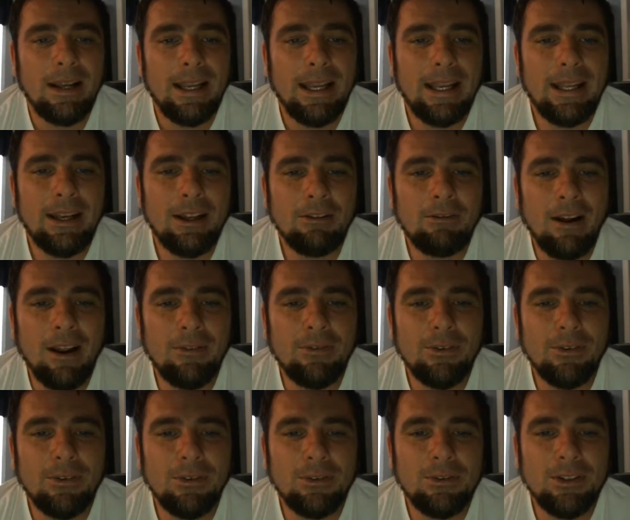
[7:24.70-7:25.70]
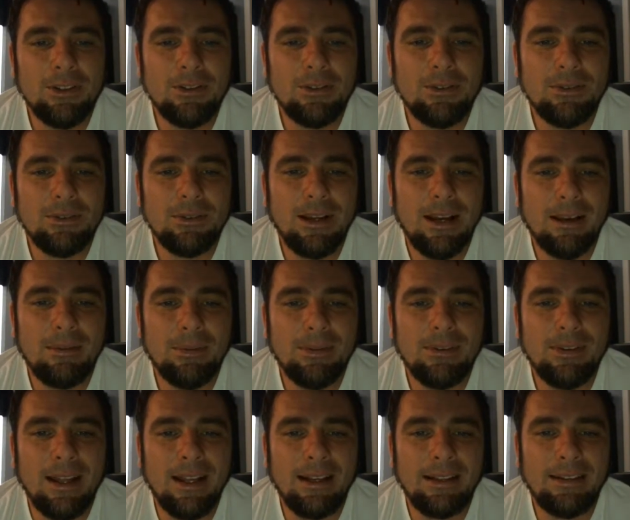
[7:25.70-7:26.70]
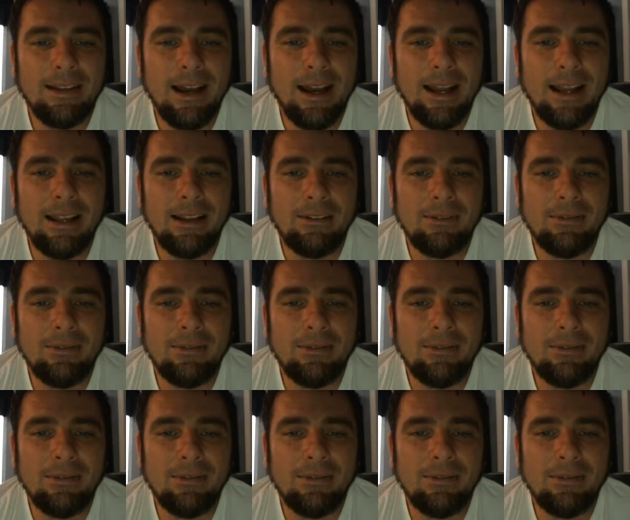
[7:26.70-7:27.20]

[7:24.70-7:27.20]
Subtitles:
Eating right for your nutritional type is not a diet.